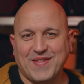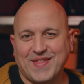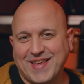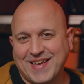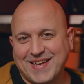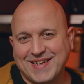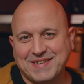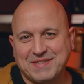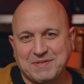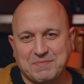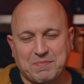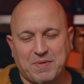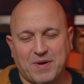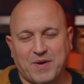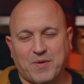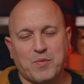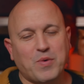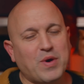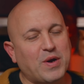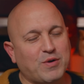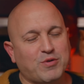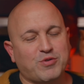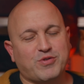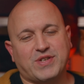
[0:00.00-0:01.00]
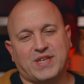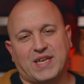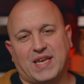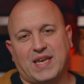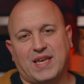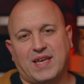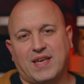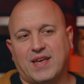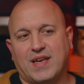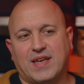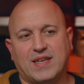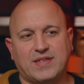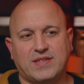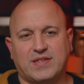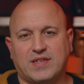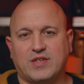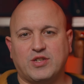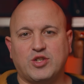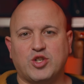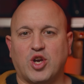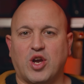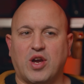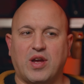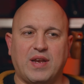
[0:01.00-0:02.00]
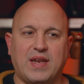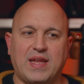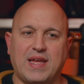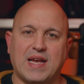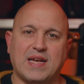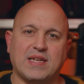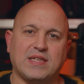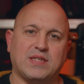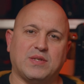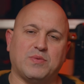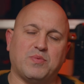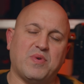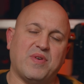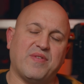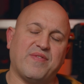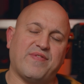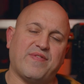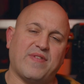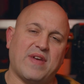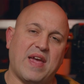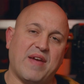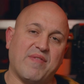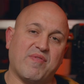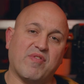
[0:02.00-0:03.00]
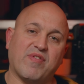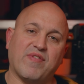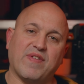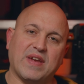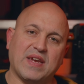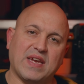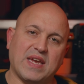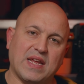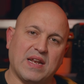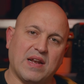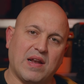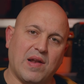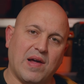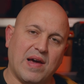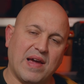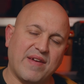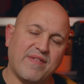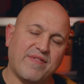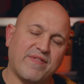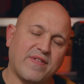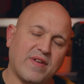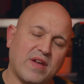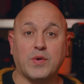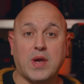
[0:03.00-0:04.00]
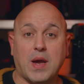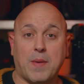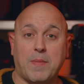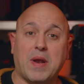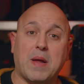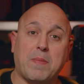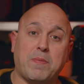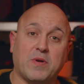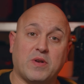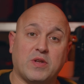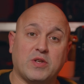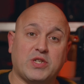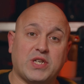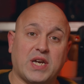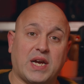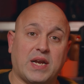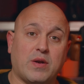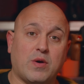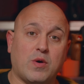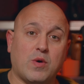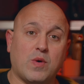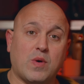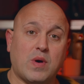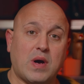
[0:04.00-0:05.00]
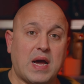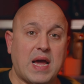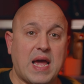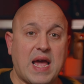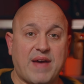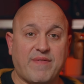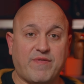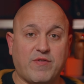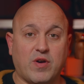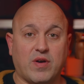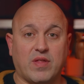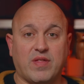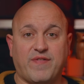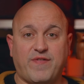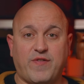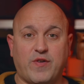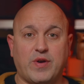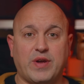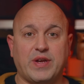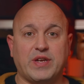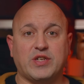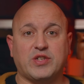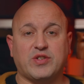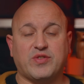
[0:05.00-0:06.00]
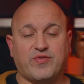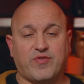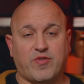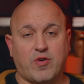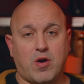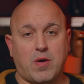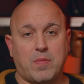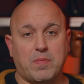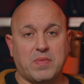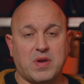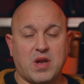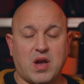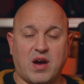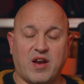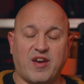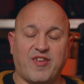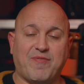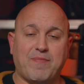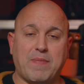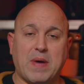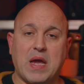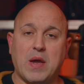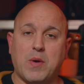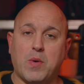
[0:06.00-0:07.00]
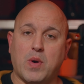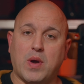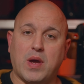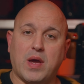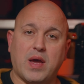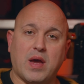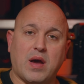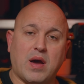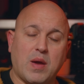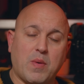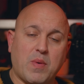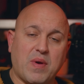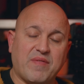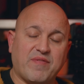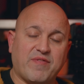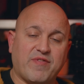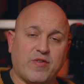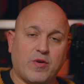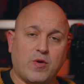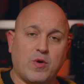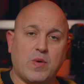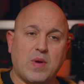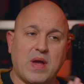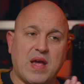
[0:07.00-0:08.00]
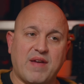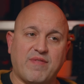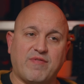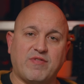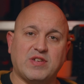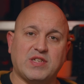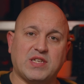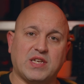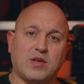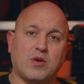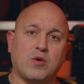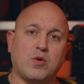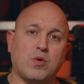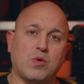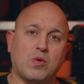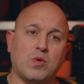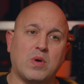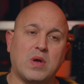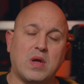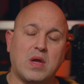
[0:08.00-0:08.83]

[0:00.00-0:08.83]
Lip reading: this, but we'll see. It's a journey, as with everything in life. But coming up on the channel, I have got the footage from Cardiff Bay where I went through every single